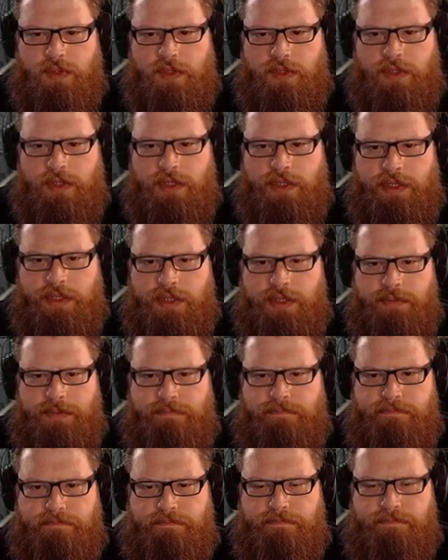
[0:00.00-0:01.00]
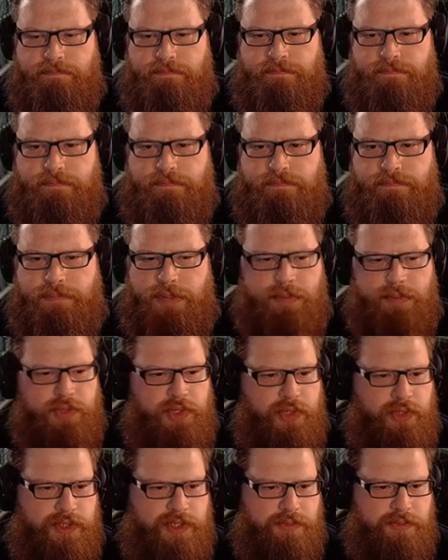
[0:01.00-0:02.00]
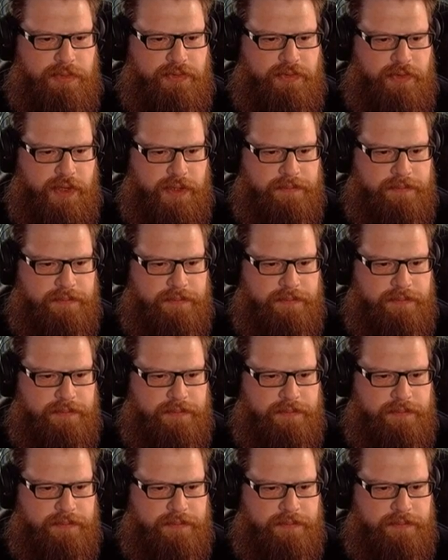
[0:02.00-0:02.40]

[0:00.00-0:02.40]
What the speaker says: But I'm sure this will be fine.